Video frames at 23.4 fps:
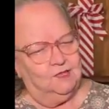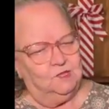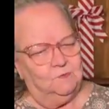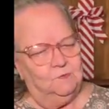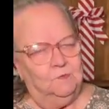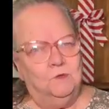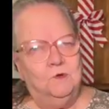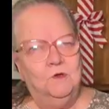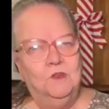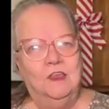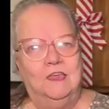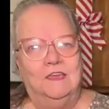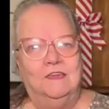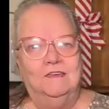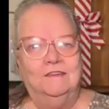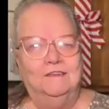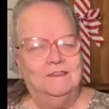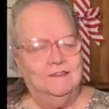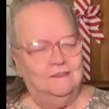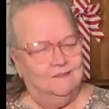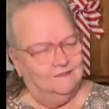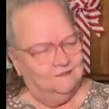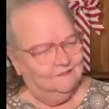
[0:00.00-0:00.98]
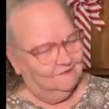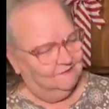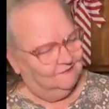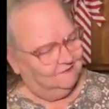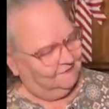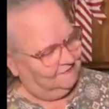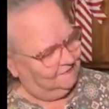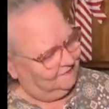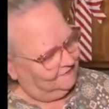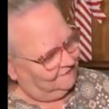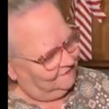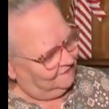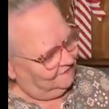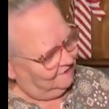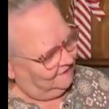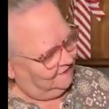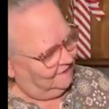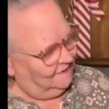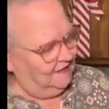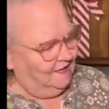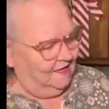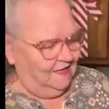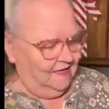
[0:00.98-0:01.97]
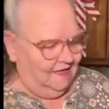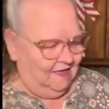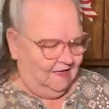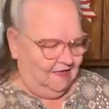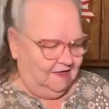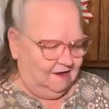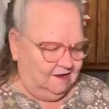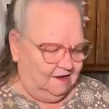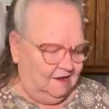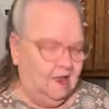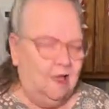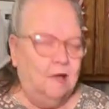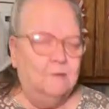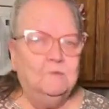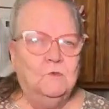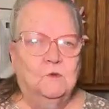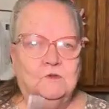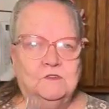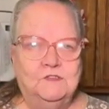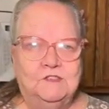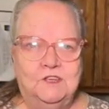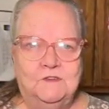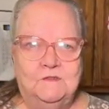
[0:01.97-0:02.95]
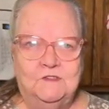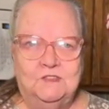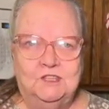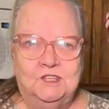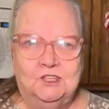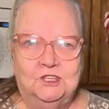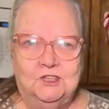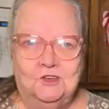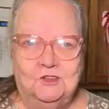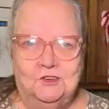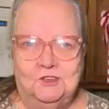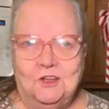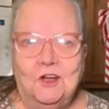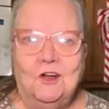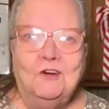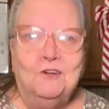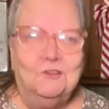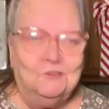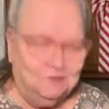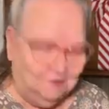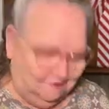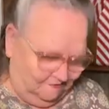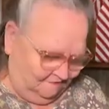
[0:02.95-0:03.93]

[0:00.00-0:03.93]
pretty, huh? Now I'm going to see if it's as good as hers.